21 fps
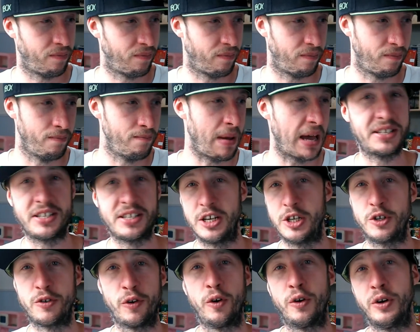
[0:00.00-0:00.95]

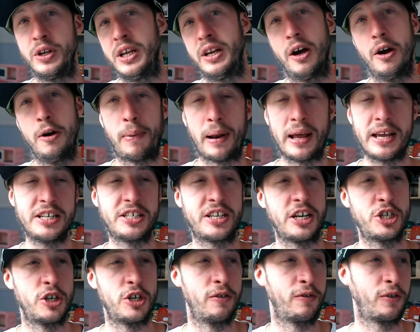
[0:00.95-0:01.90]
message for,
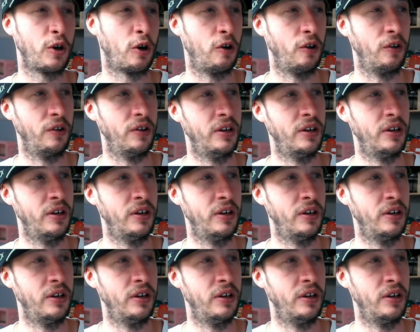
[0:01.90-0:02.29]
PlayStation have gone,